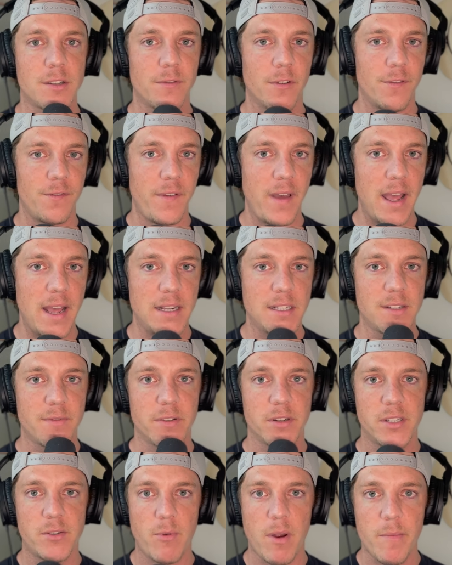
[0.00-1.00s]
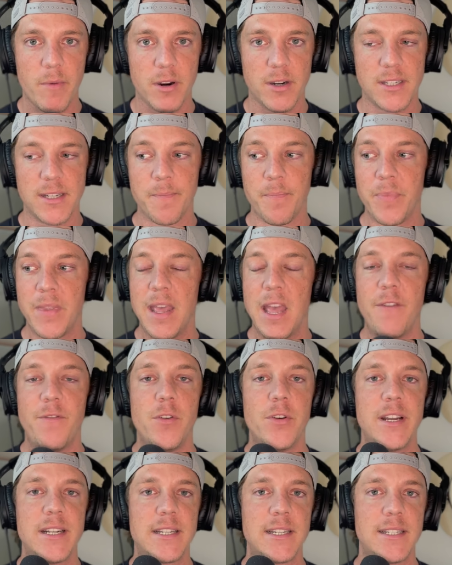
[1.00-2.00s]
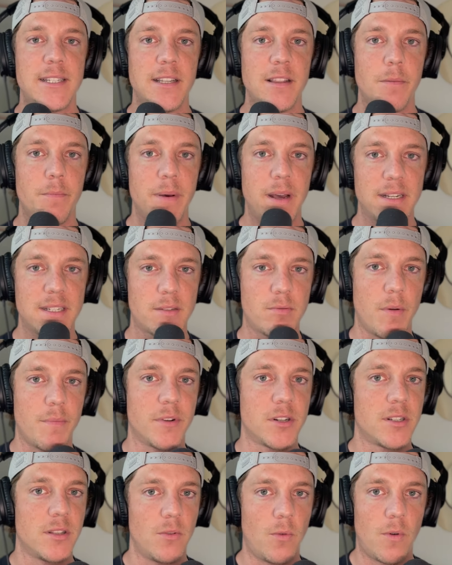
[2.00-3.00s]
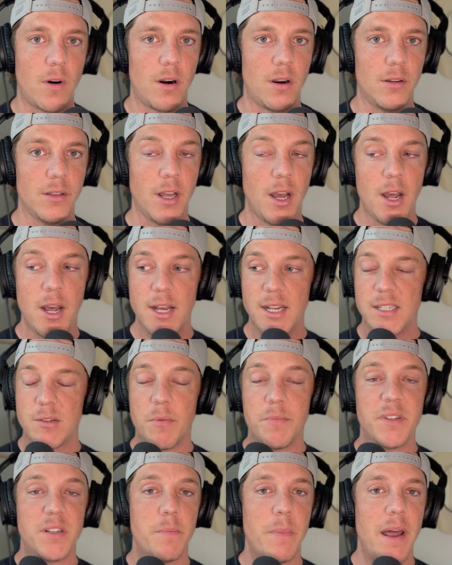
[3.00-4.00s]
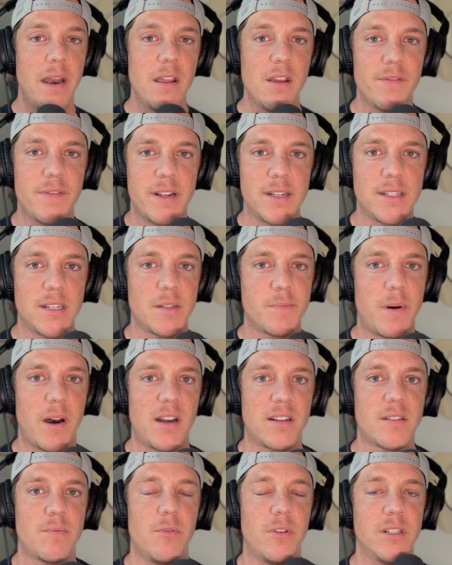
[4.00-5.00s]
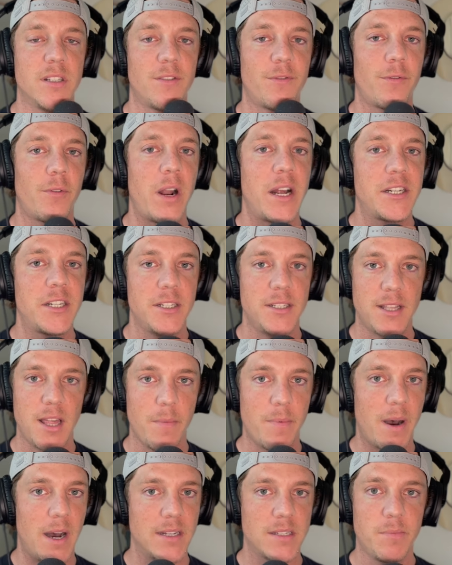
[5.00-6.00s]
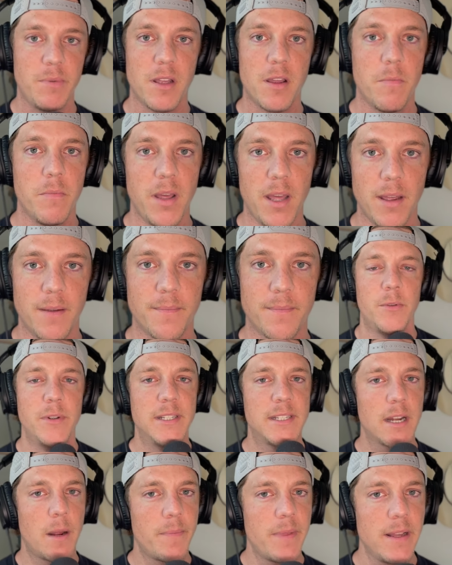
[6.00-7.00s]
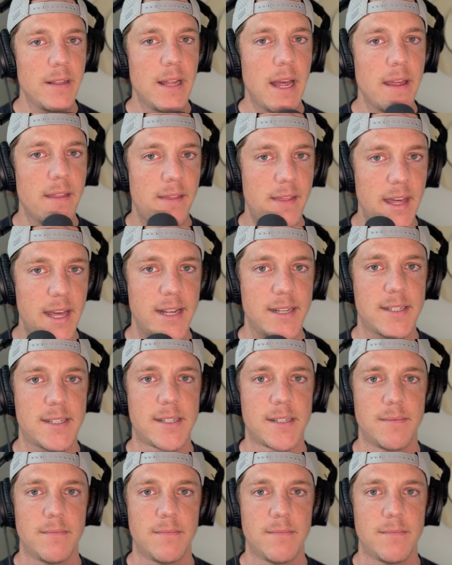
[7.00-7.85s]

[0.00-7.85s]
for fans, for swimmers, if you get to see the best swimmers in the world swim as many events as possible, as fresh as they possibly can be. So in something like this,